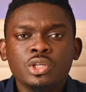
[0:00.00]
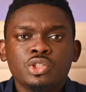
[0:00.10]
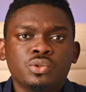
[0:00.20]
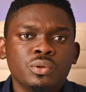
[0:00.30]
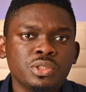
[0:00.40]

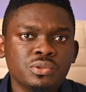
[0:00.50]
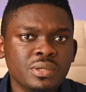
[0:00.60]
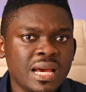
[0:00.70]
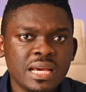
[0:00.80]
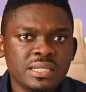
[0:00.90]
showing you
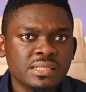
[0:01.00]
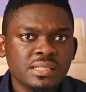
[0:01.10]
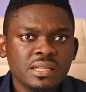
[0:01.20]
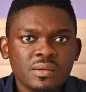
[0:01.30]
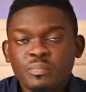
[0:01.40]
guys
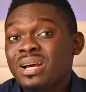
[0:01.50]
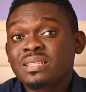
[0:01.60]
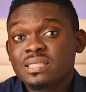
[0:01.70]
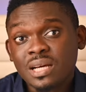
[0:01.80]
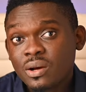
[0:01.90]

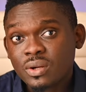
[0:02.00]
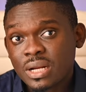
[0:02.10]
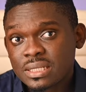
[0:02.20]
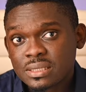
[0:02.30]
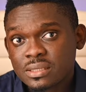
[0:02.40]
practical
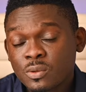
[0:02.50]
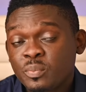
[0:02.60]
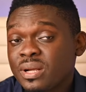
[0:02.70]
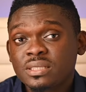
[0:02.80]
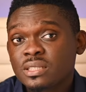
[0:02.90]
classes or
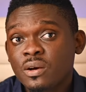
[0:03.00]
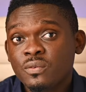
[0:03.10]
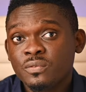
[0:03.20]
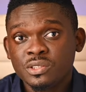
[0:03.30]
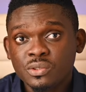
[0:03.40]
practical
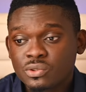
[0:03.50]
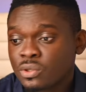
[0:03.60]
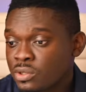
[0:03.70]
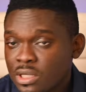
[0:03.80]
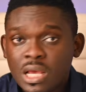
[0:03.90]
videos
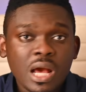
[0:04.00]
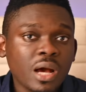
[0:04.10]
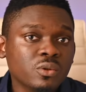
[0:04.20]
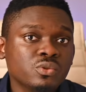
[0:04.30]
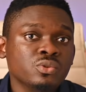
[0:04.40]
on
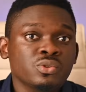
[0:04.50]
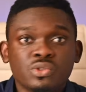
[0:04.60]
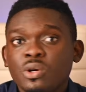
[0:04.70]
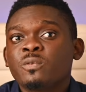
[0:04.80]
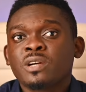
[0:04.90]
how to use
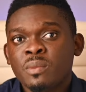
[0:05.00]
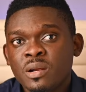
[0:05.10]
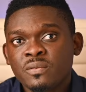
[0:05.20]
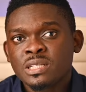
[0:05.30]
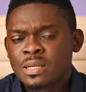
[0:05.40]
off-camera
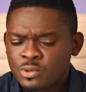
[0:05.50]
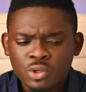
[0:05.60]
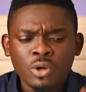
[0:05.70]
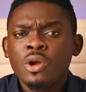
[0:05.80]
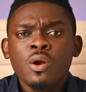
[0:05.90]
flash. I'm
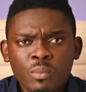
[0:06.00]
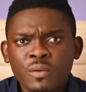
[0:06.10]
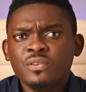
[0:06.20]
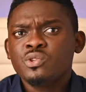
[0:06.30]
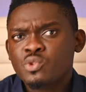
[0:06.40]
sure more
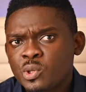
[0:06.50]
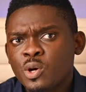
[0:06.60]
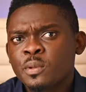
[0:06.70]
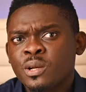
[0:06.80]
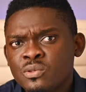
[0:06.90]
videos will be
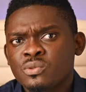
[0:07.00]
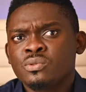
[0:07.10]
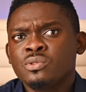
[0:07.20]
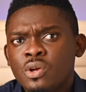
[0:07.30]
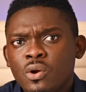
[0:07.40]
coming out
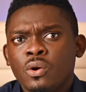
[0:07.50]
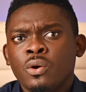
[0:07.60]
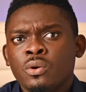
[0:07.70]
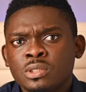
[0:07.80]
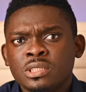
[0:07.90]
soon
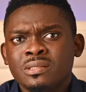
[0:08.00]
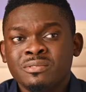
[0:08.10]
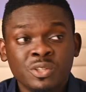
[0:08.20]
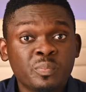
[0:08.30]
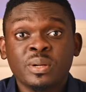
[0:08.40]
on
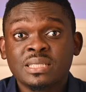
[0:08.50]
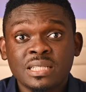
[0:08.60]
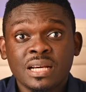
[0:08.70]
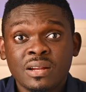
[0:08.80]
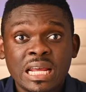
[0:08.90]
real
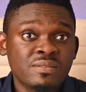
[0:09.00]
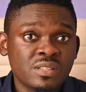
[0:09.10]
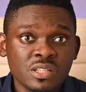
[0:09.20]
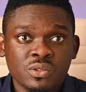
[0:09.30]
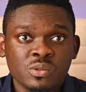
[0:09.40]
practical live
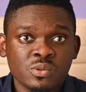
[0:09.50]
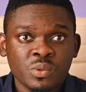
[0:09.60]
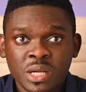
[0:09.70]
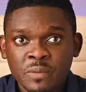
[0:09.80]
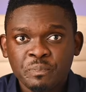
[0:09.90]
sessions
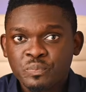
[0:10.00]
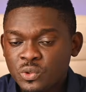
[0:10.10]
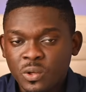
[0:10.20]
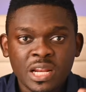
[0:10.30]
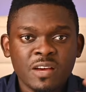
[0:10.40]
where
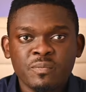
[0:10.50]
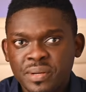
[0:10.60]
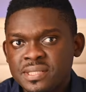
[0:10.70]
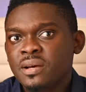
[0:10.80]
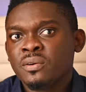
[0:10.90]
you can have
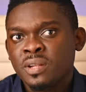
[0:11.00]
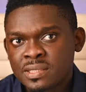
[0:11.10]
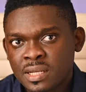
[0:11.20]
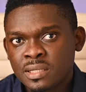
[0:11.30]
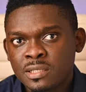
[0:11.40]
better
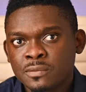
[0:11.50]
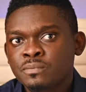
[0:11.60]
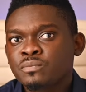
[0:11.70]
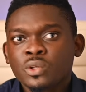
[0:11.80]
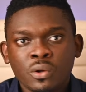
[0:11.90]
understanding
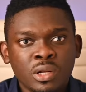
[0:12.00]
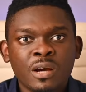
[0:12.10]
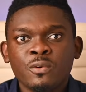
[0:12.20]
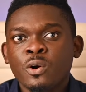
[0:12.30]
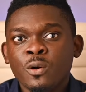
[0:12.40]
on
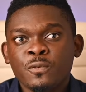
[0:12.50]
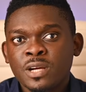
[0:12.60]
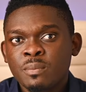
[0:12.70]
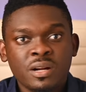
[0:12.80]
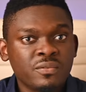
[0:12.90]
how
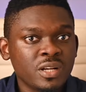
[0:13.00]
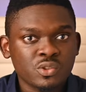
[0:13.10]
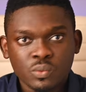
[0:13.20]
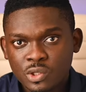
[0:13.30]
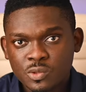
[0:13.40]
off-camera flash
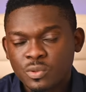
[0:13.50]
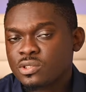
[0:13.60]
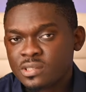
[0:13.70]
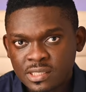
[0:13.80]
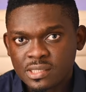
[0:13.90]
works. But
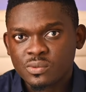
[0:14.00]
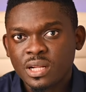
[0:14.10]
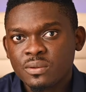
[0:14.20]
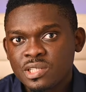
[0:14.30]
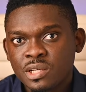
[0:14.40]
this is what
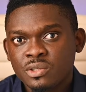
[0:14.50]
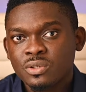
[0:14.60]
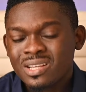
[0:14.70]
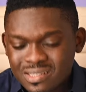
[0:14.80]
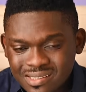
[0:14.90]
I'll tell you:
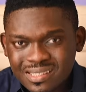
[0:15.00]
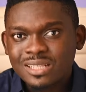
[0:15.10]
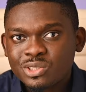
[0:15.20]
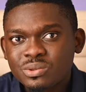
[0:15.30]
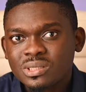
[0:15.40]

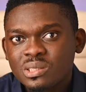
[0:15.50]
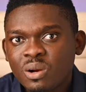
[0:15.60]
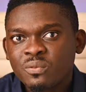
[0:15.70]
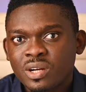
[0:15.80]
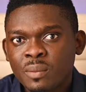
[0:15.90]
start shooting
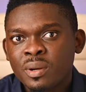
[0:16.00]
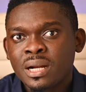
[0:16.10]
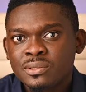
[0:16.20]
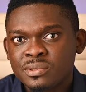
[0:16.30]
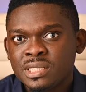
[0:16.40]

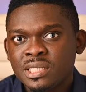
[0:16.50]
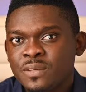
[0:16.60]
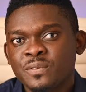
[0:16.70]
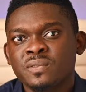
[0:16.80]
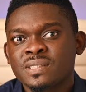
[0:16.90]
off-camera today
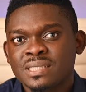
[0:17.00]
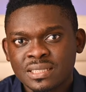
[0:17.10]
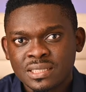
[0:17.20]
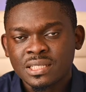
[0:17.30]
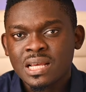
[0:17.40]
if you've not
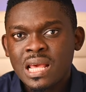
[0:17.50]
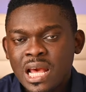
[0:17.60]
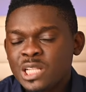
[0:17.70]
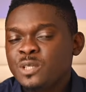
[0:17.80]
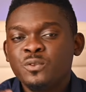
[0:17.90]
started.
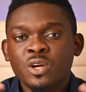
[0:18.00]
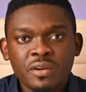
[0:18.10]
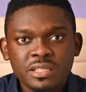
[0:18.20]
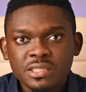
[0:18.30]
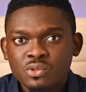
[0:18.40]
And if you're
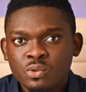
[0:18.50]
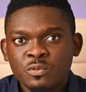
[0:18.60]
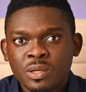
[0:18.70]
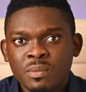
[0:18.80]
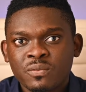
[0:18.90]
already into
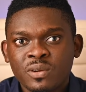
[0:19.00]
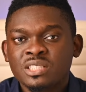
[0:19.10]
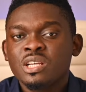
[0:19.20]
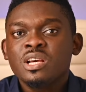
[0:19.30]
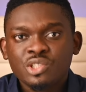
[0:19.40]
off-camera flash,
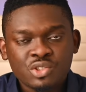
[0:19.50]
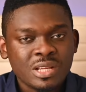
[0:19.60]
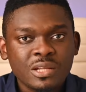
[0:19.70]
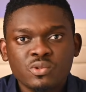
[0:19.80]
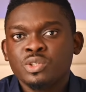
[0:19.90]

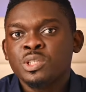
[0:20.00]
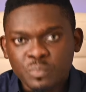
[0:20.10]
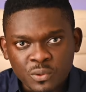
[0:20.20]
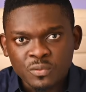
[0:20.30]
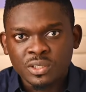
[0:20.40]
start to improve